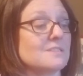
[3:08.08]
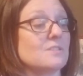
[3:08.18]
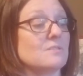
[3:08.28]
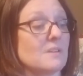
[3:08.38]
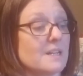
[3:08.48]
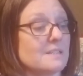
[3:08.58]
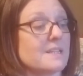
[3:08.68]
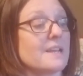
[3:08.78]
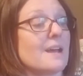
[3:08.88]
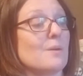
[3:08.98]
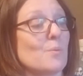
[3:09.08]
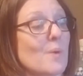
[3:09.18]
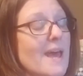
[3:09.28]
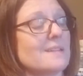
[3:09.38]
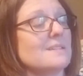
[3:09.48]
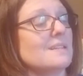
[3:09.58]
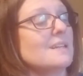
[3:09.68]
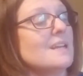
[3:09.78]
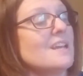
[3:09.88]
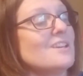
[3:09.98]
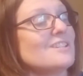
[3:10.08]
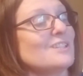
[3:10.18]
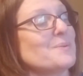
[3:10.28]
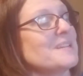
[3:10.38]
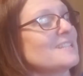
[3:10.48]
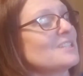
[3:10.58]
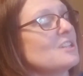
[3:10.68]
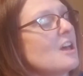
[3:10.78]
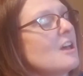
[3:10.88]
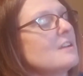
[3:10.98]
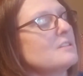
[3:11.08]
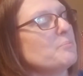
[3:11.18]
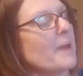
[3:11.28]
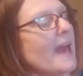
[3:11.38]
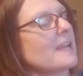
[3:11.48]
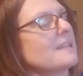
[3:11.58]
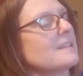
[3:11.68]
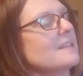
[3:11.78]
Gruntley got wet, so he slogged back.